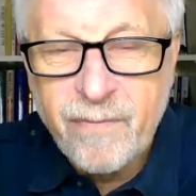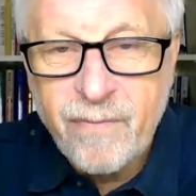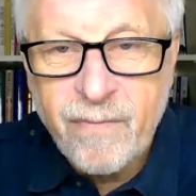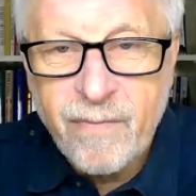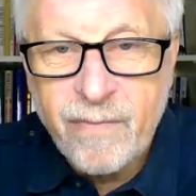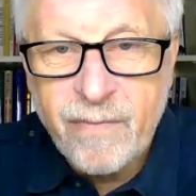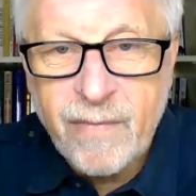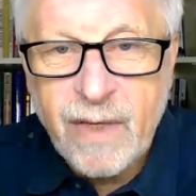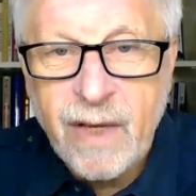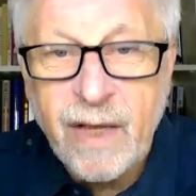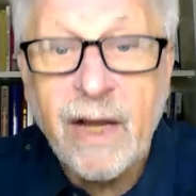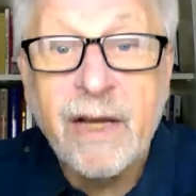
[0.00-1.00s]
And I can
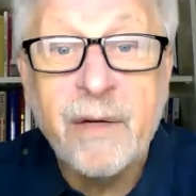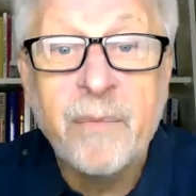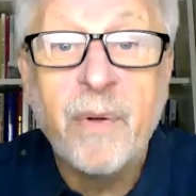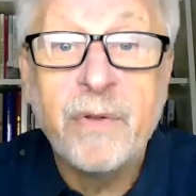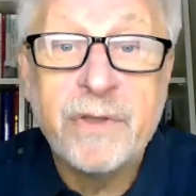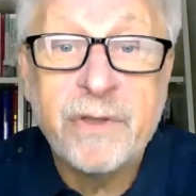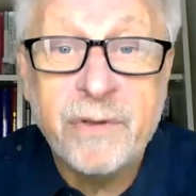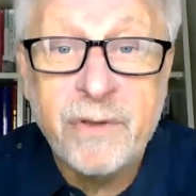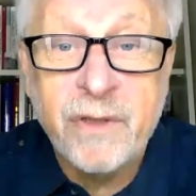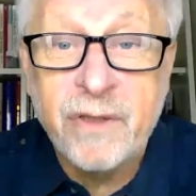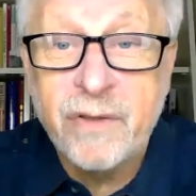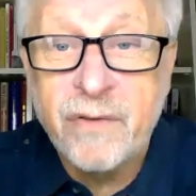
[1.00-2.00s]
post you the
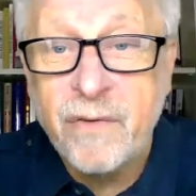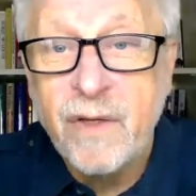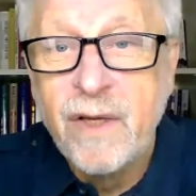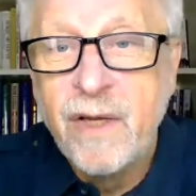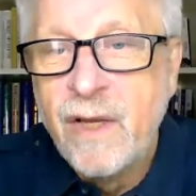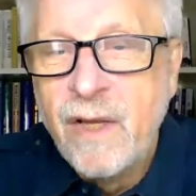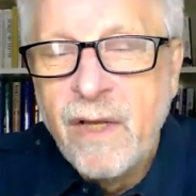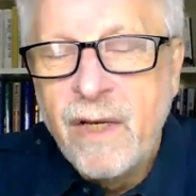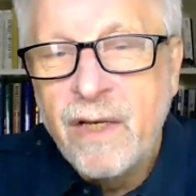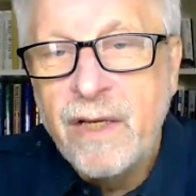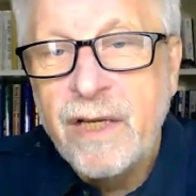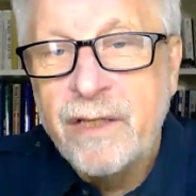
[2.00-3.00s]
link to the
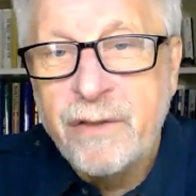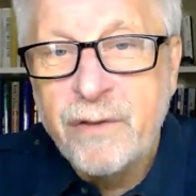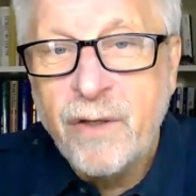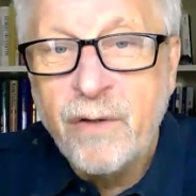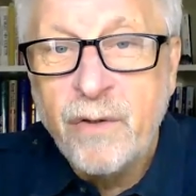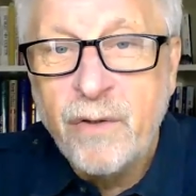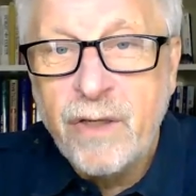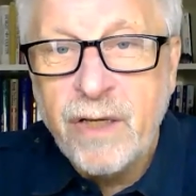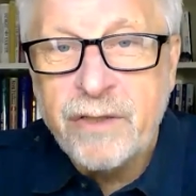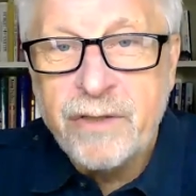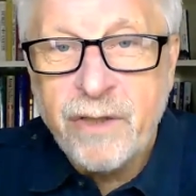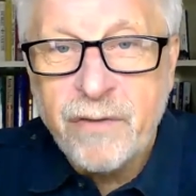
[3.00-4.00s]
whole lecture if you
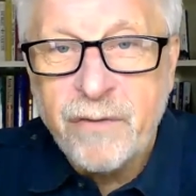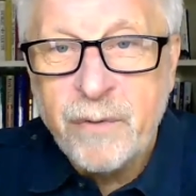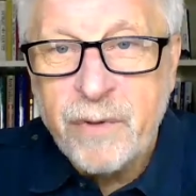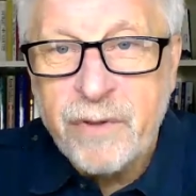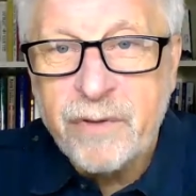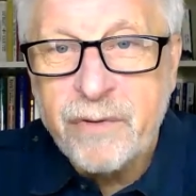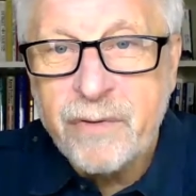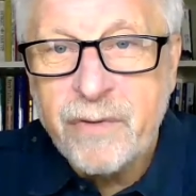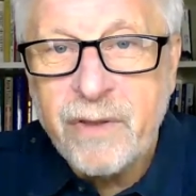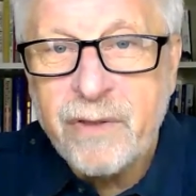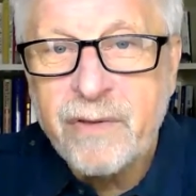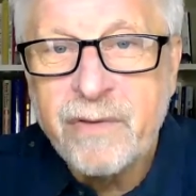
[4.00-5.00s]
want to uh,
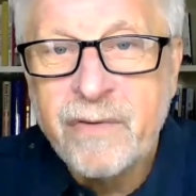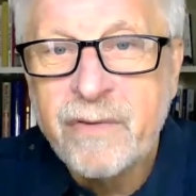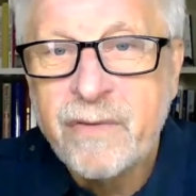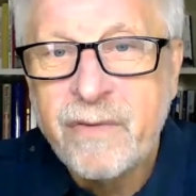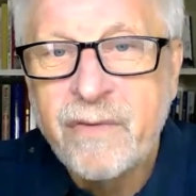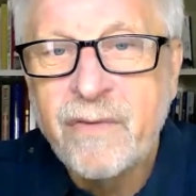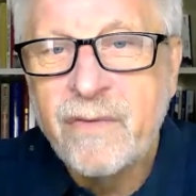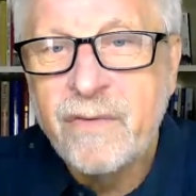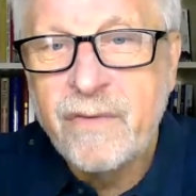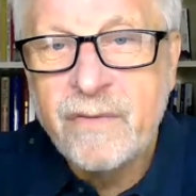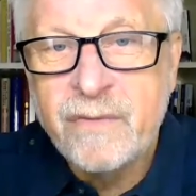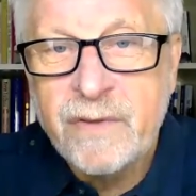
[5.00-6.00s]
if you
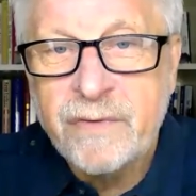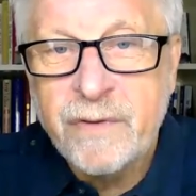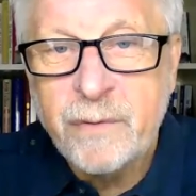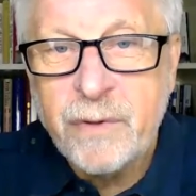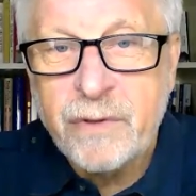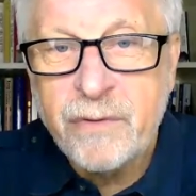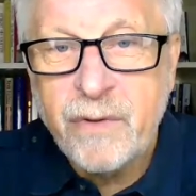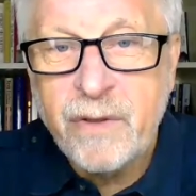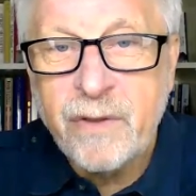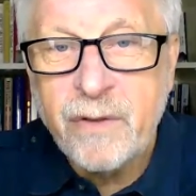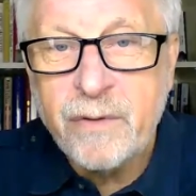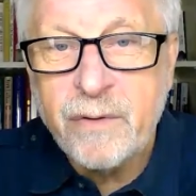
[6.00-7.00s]
want to go and
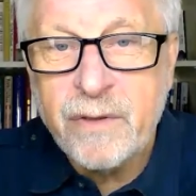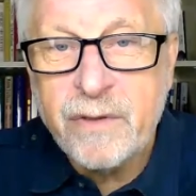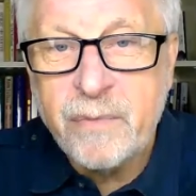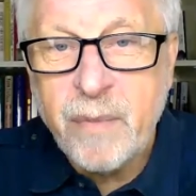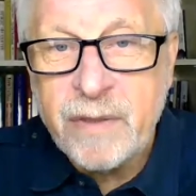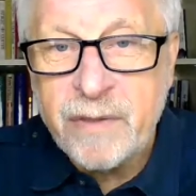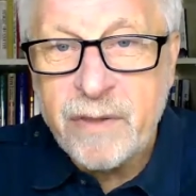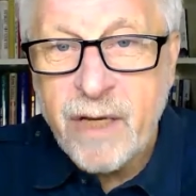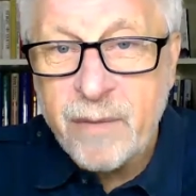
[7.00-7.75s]
spend the time on that.